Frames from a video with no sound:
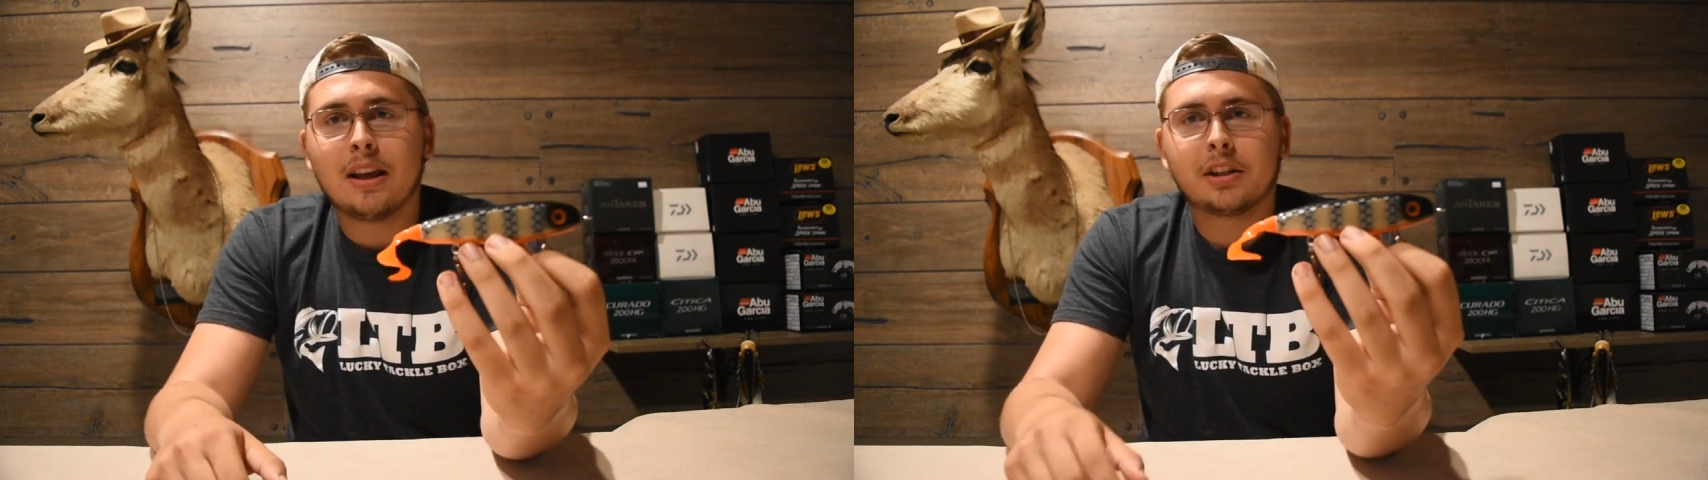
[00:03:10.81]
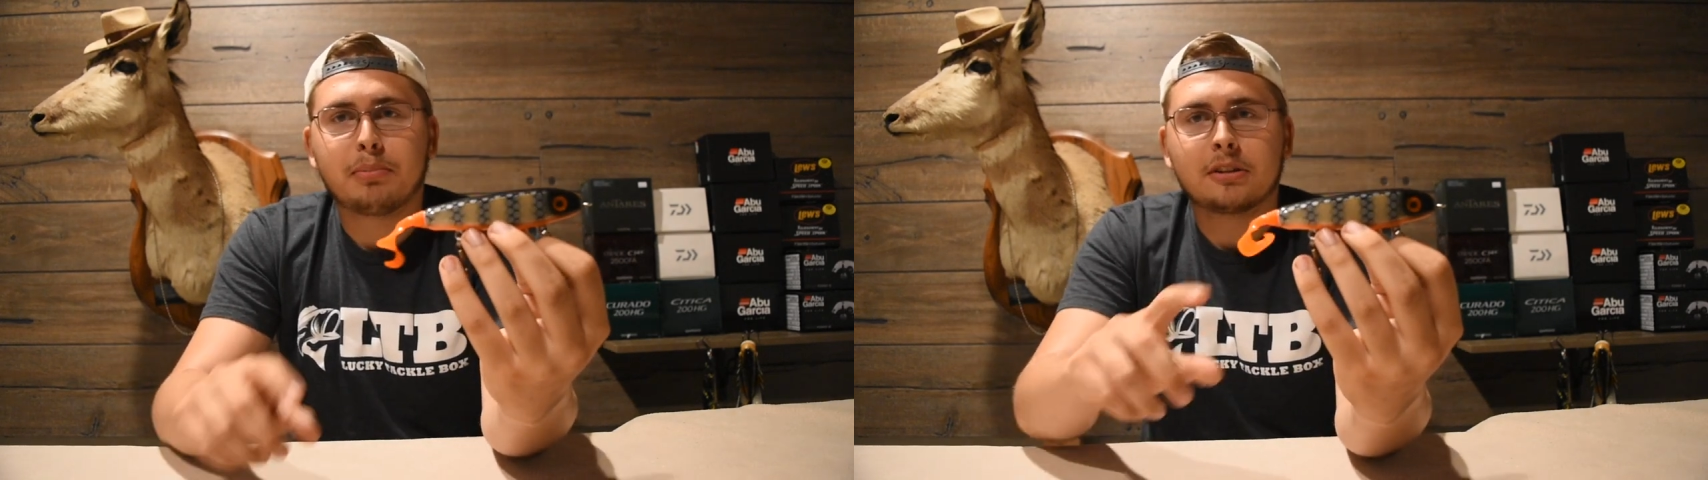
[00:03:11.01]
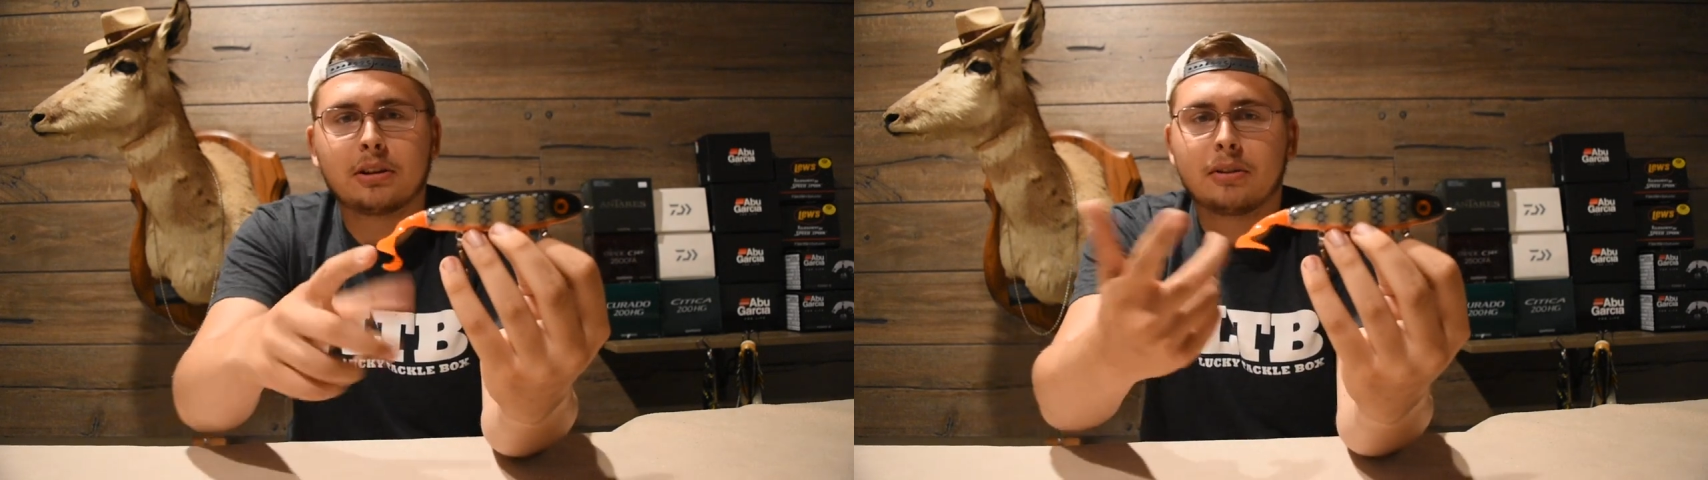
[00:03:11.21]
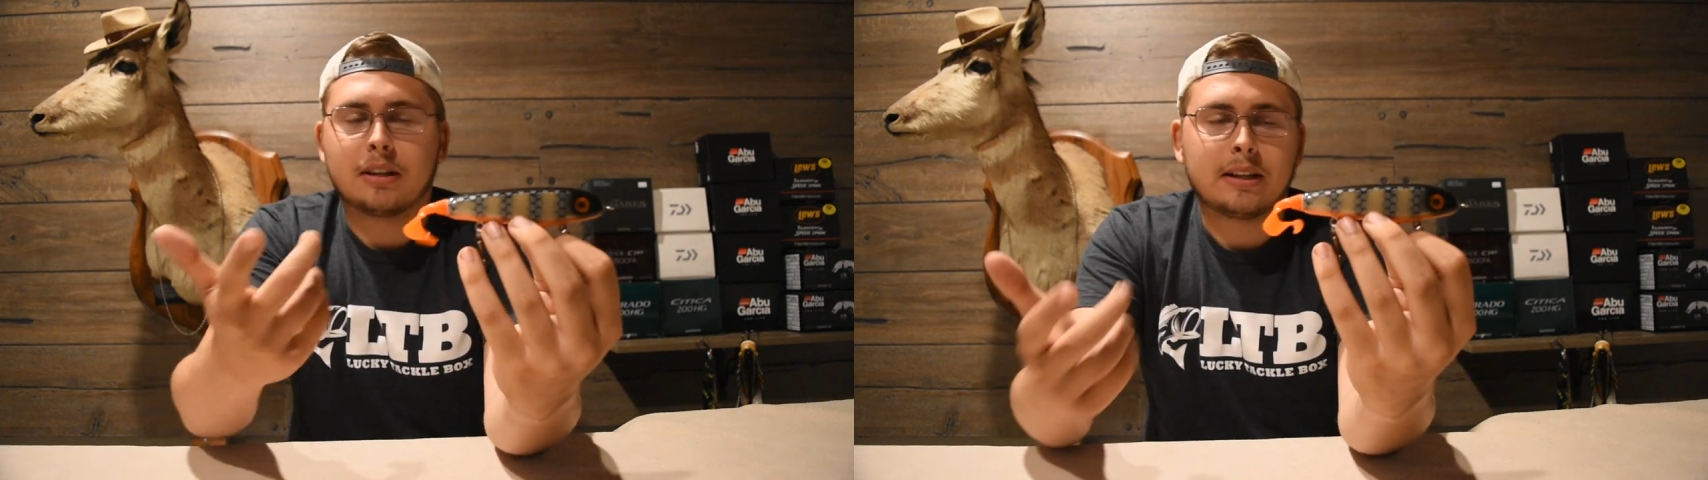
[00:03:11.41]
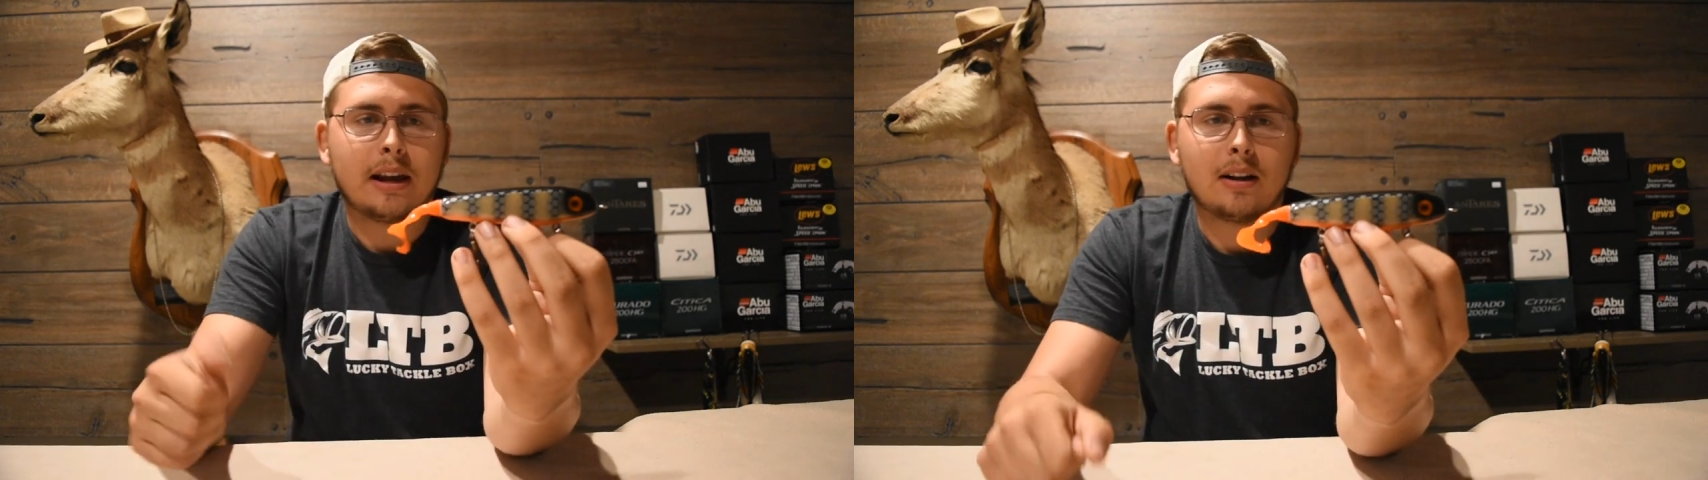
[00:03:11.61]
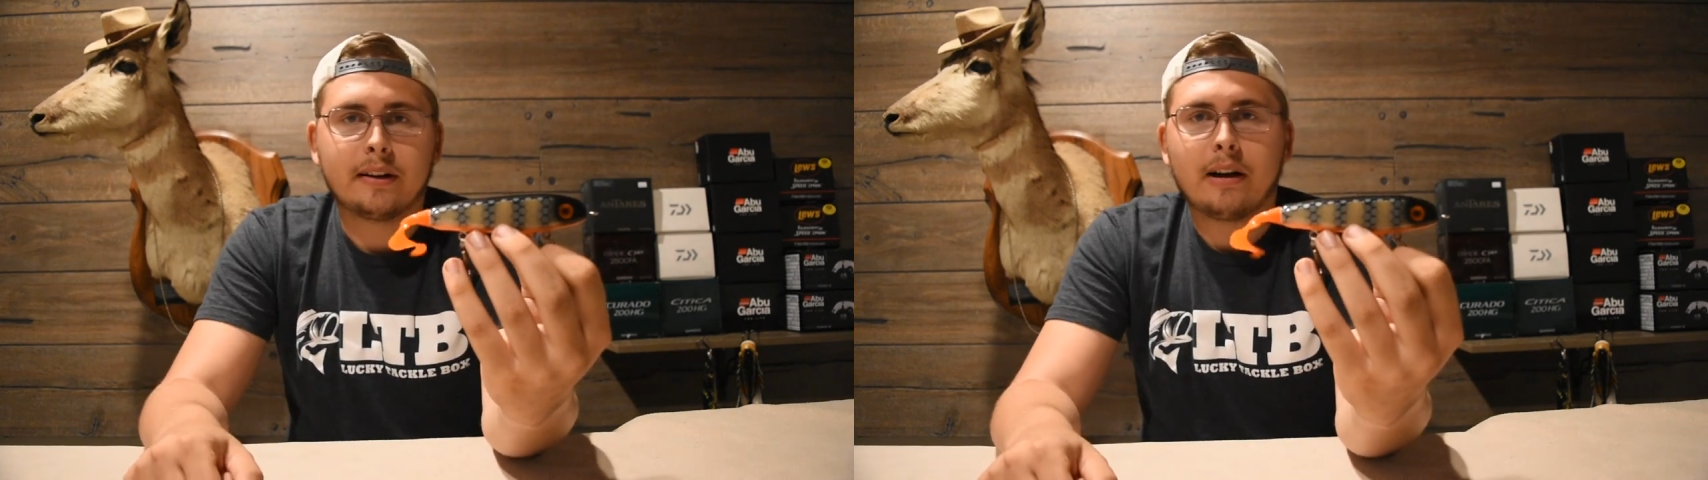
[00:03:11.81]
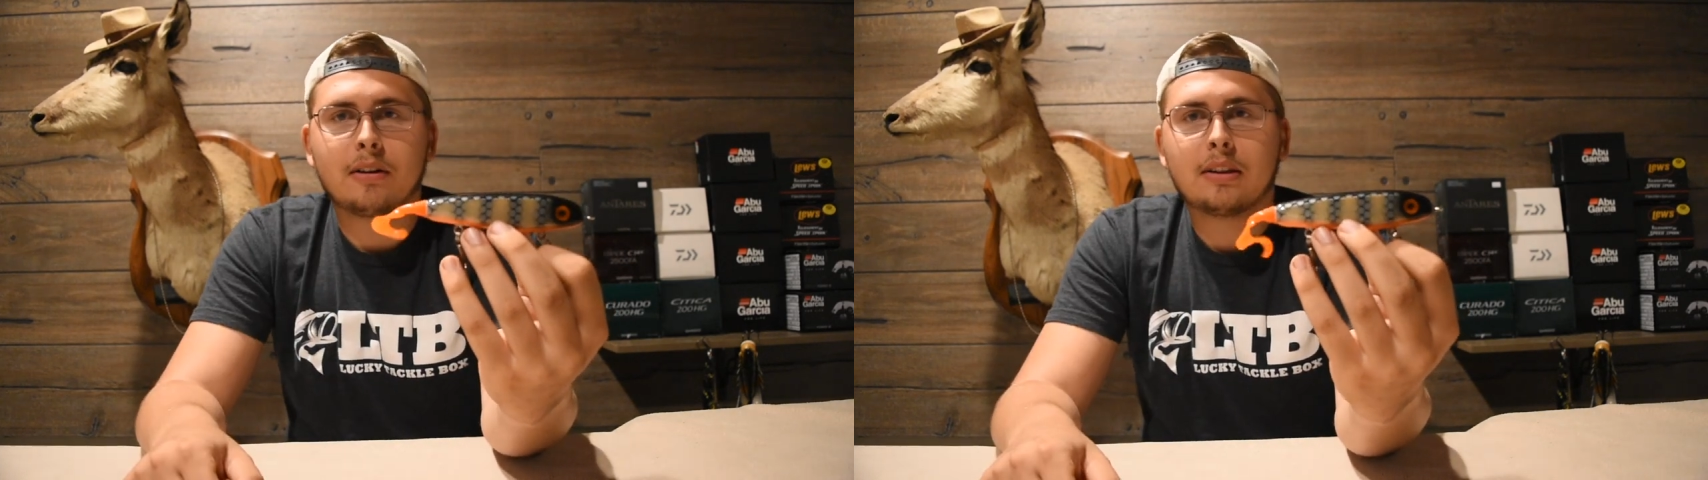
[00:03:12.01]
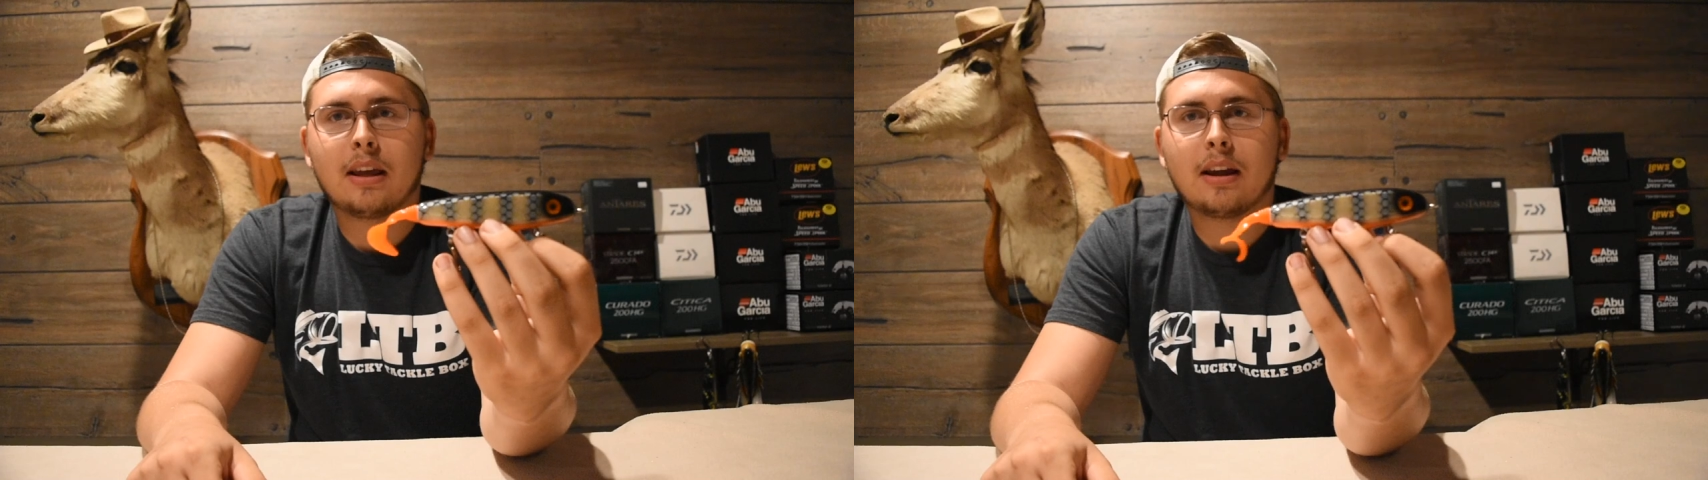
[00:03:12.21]
especially with the tail and
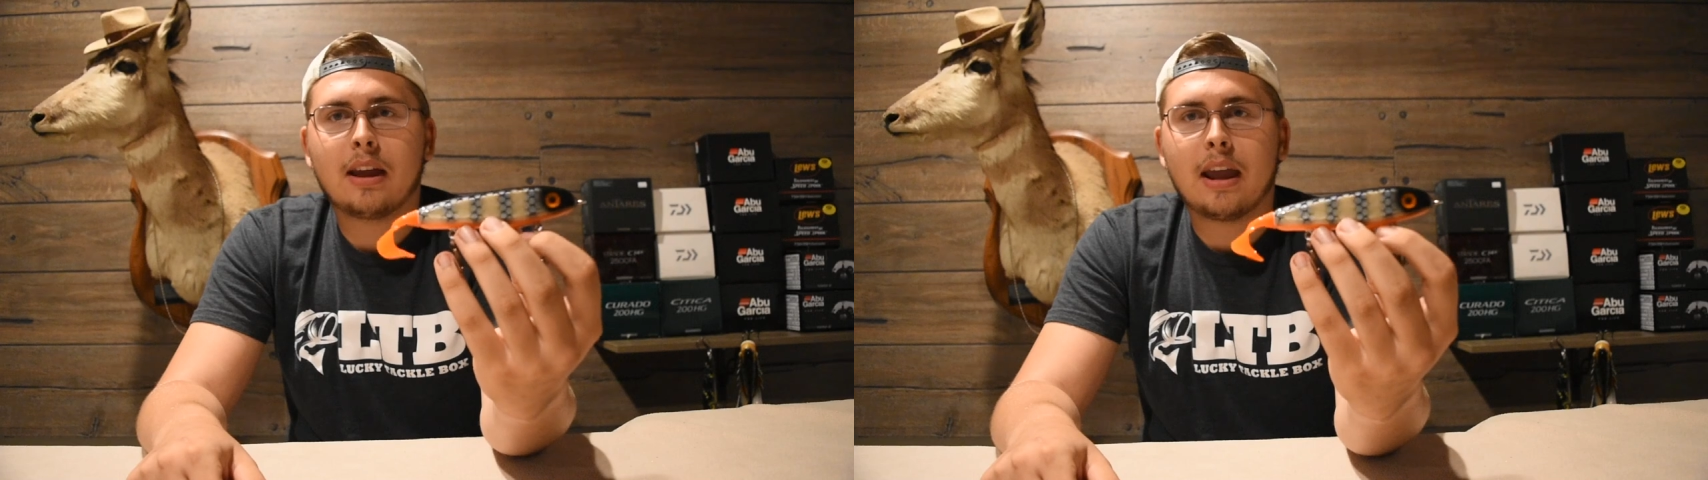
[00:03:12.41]
everything,